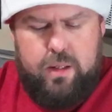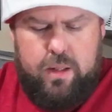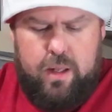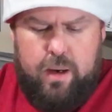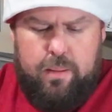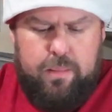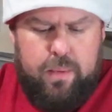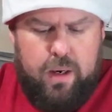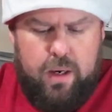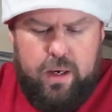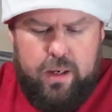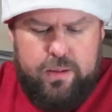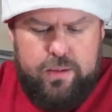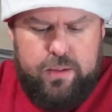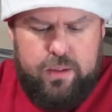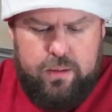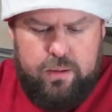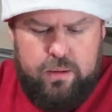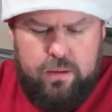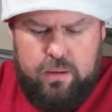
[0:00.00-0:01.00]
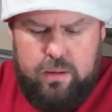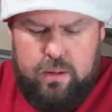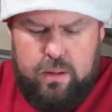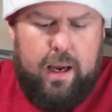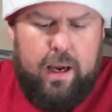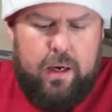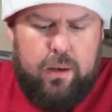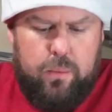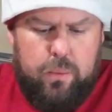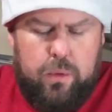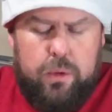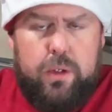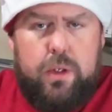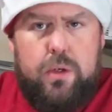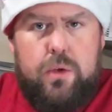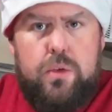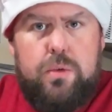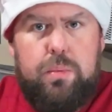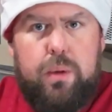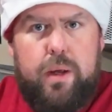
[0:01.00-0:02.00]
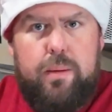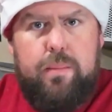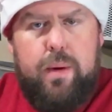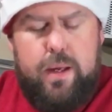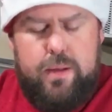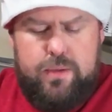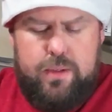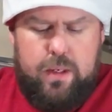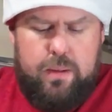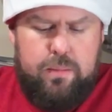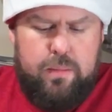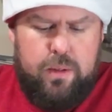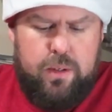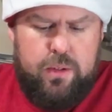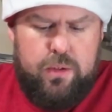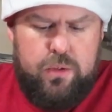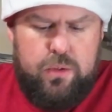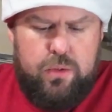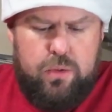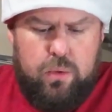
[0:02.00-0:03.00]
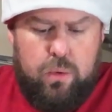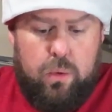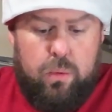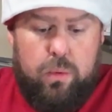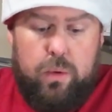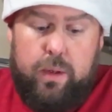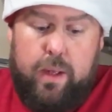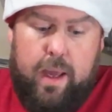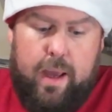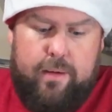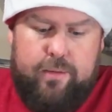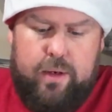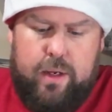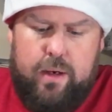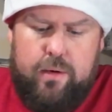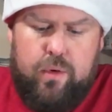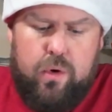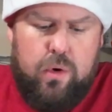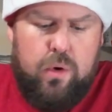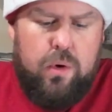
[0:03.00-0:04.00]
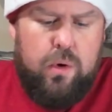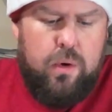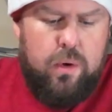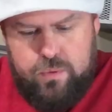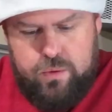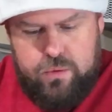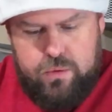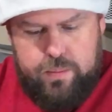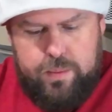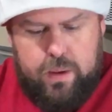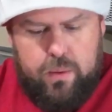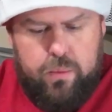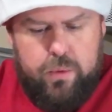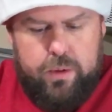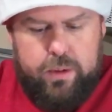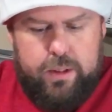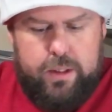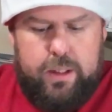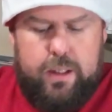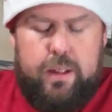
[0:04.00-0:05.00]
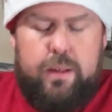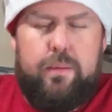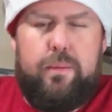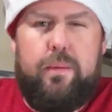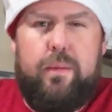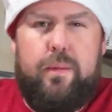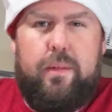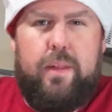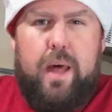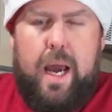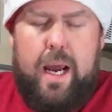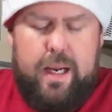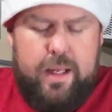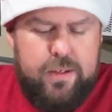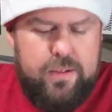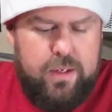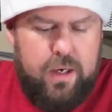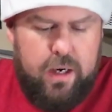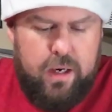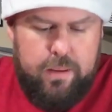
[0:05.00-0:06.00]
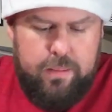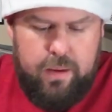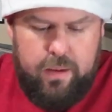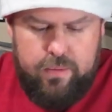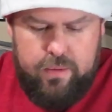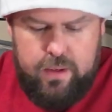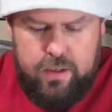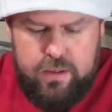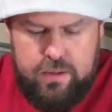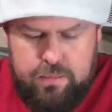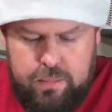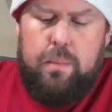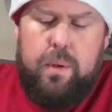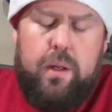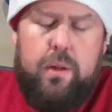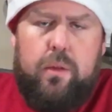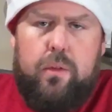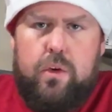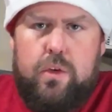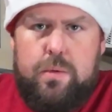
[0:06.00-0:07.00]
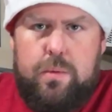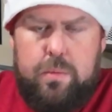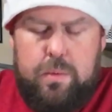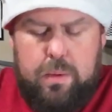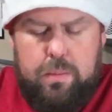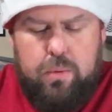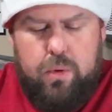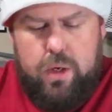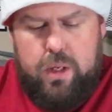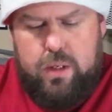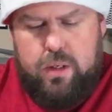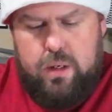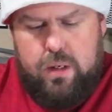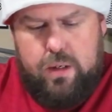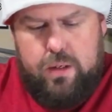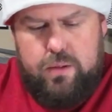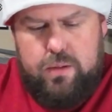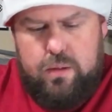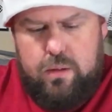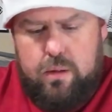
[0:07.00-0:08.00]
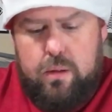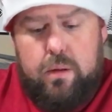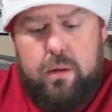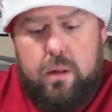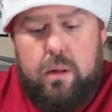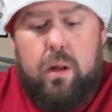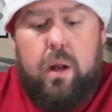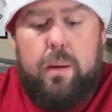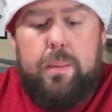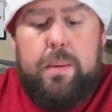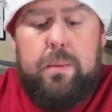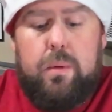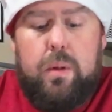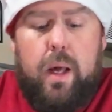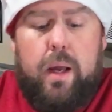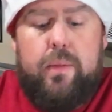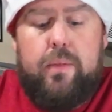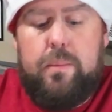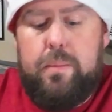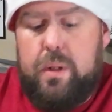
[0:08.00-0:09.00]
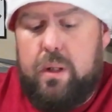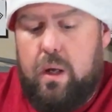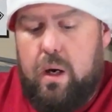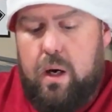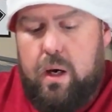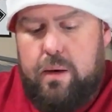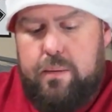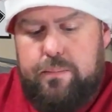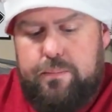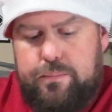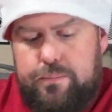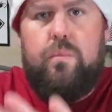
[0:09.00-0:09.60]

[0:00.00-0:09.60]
in that box, and I don't really use blade baits that much, or really haven't ever. So I'm not really that excited about these, but I know they're supposed to be pretty nice, and a lot of people like them a lot.